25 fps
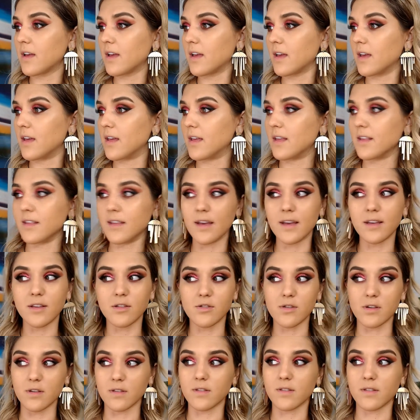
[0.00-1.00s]
and it
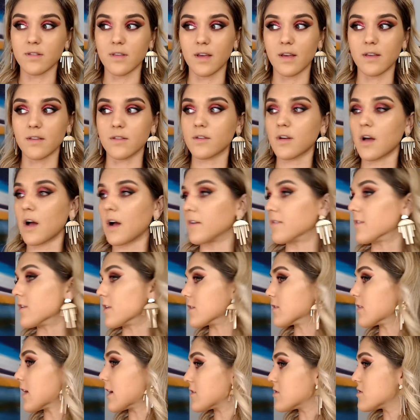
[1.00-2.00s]
just has
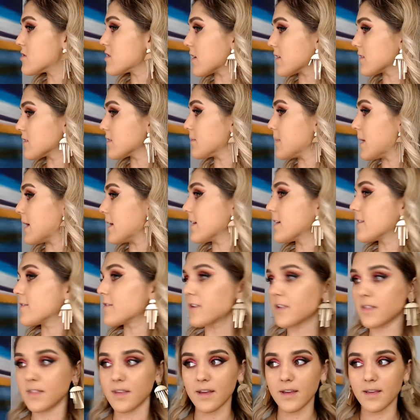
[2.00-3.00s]
covered like just about
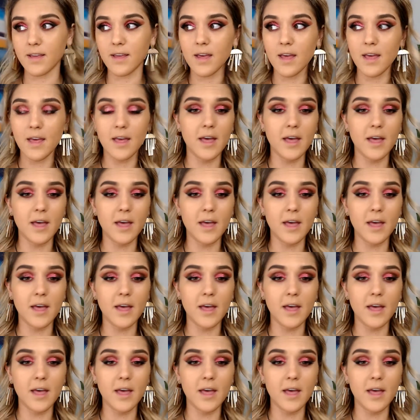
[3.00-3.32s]
everything.